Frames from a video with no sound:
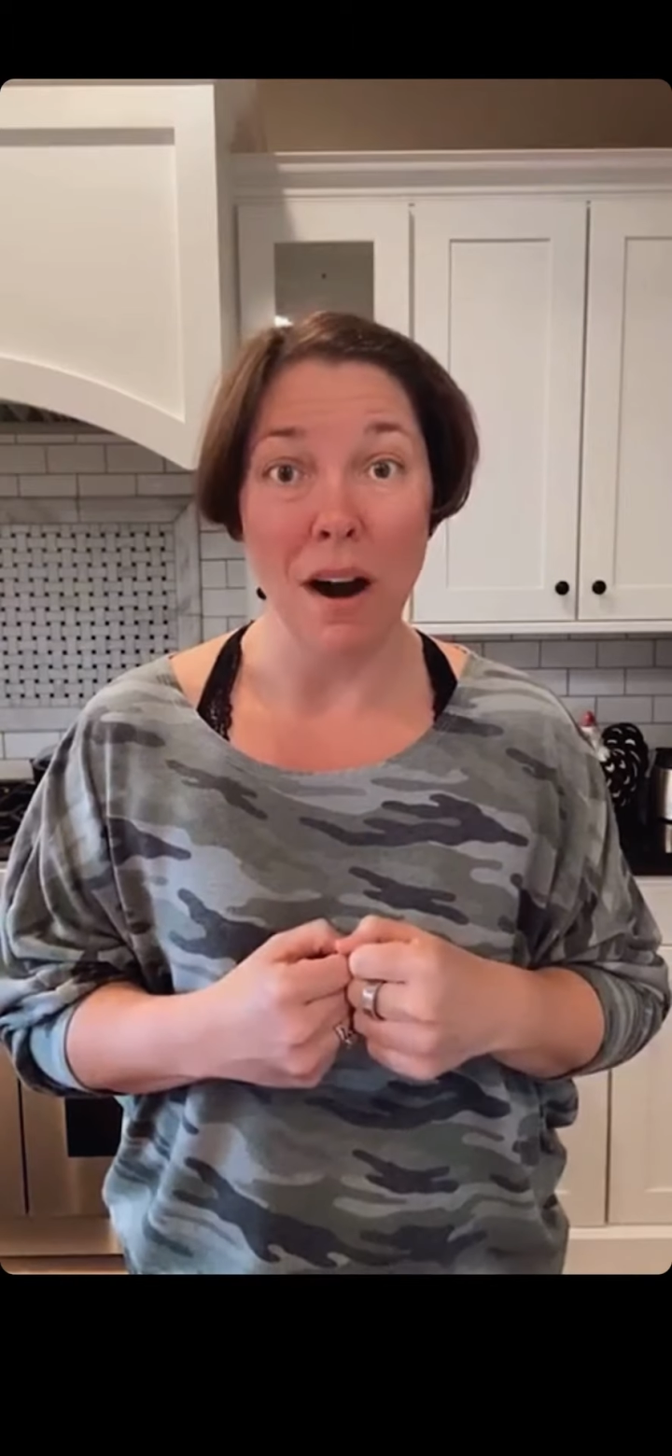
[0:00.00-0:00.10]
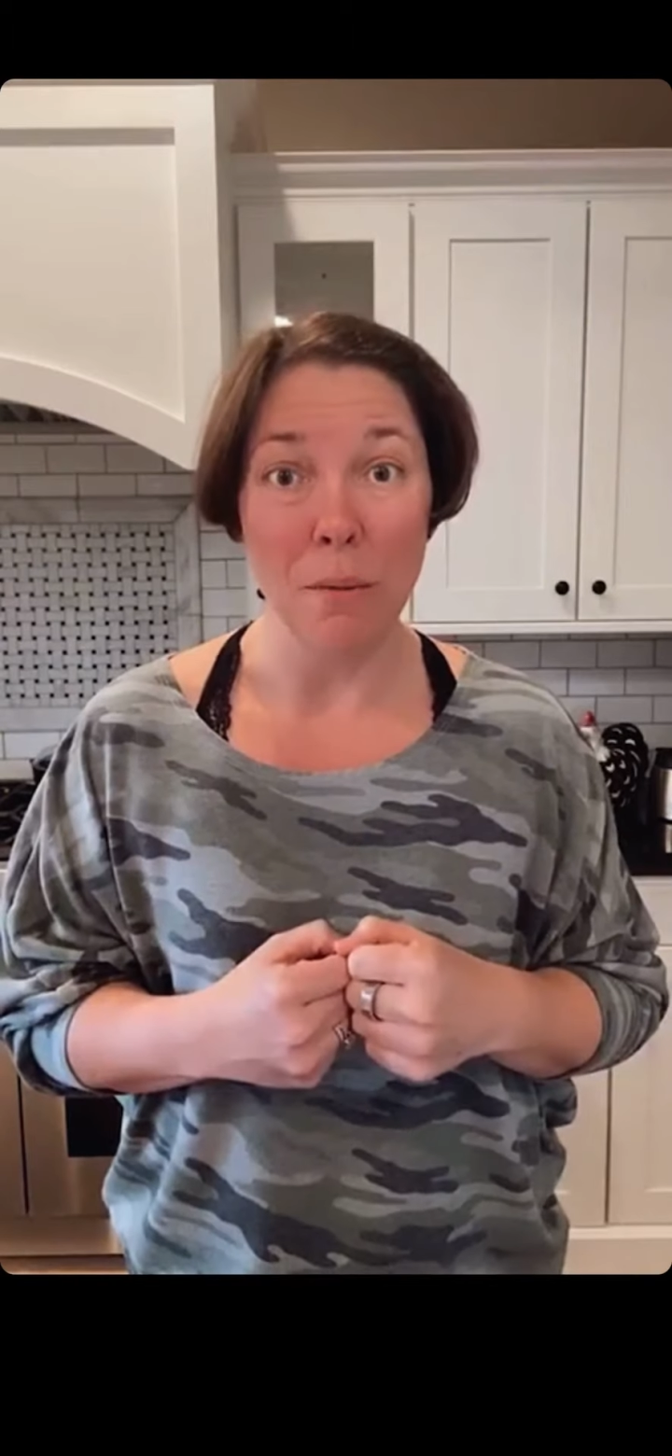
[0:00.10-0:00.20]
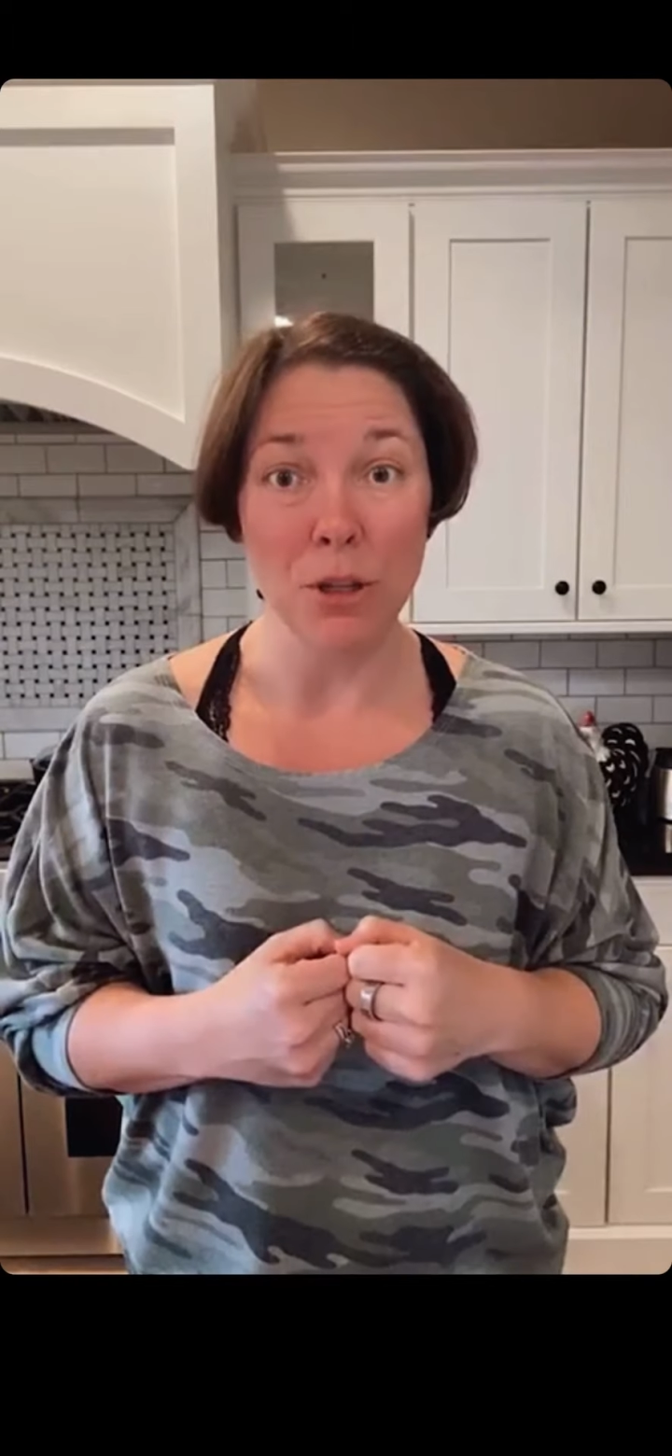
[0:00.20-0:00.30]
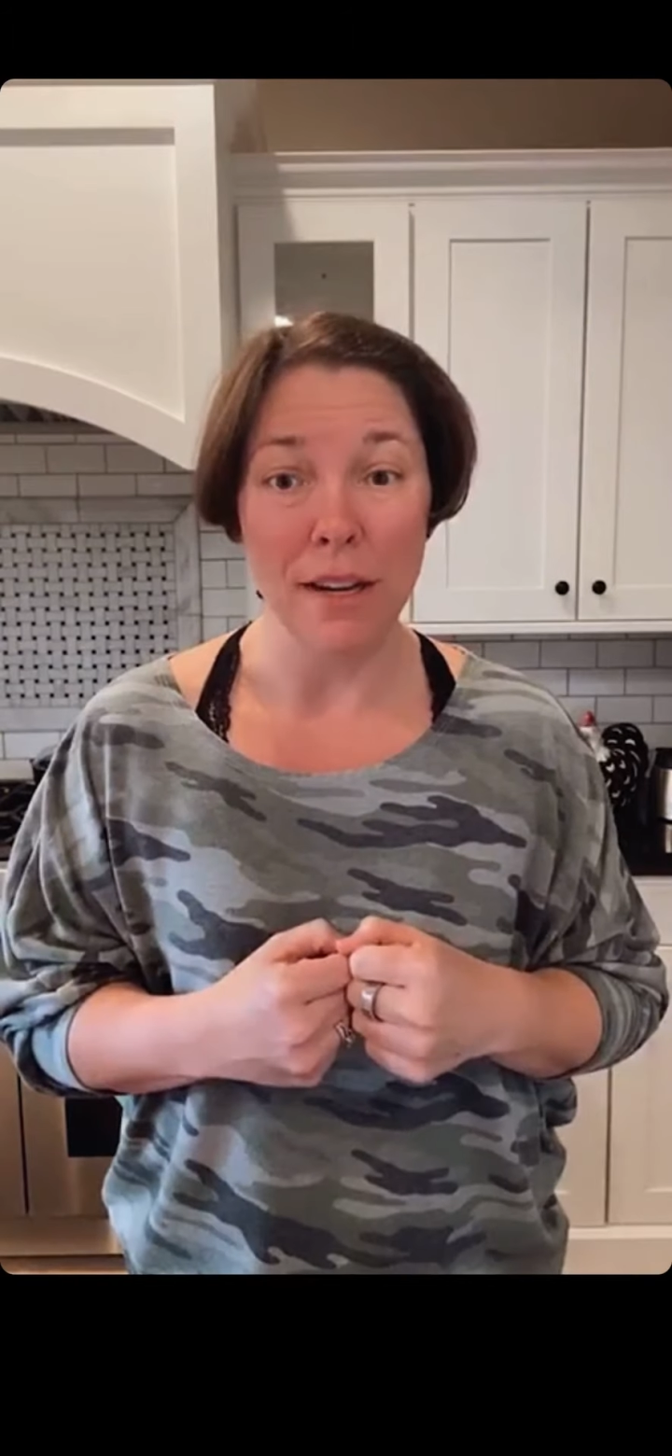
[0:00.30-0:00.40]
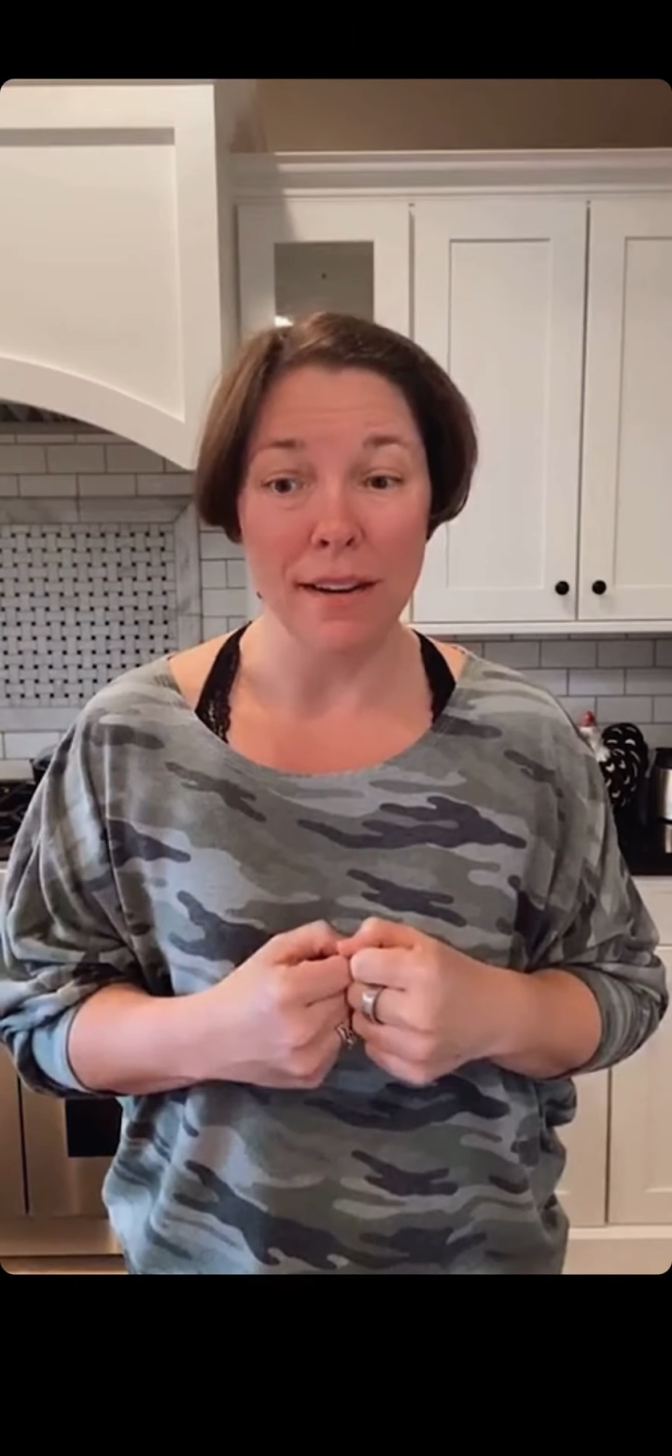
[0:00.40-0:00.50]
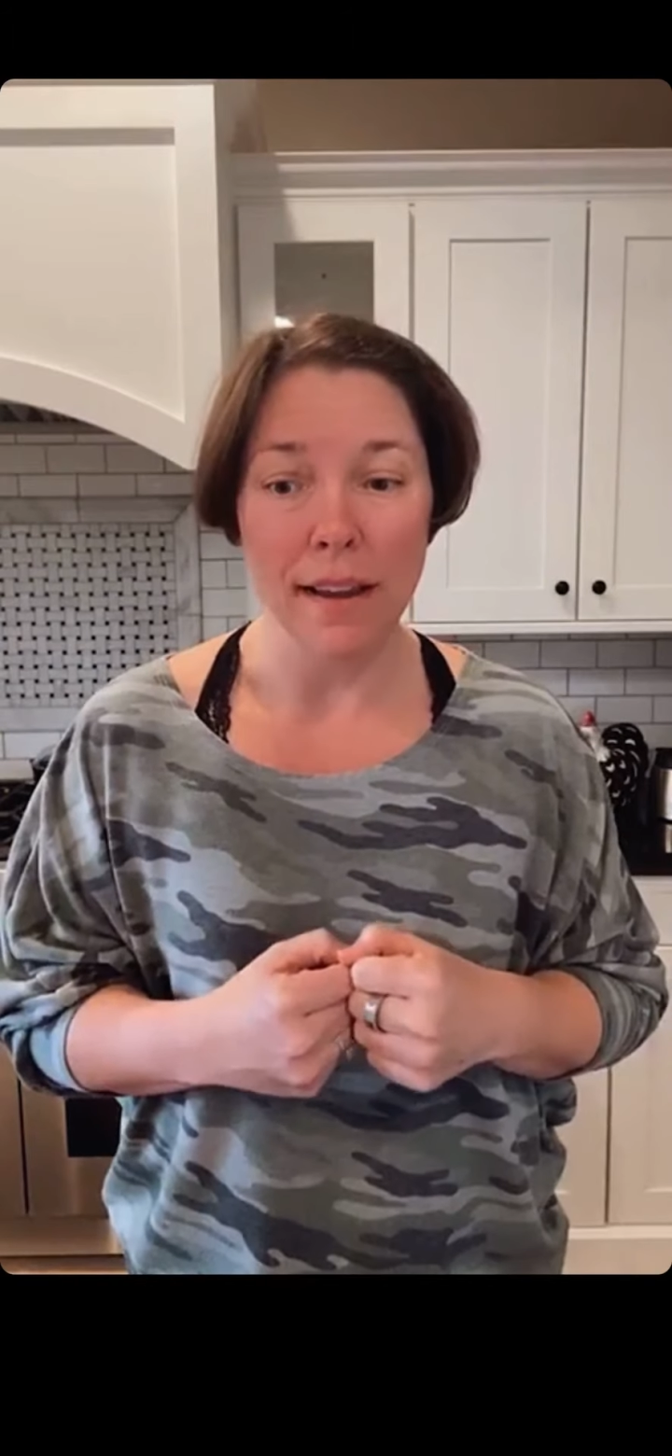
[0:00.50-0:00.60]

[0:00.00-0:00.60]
option.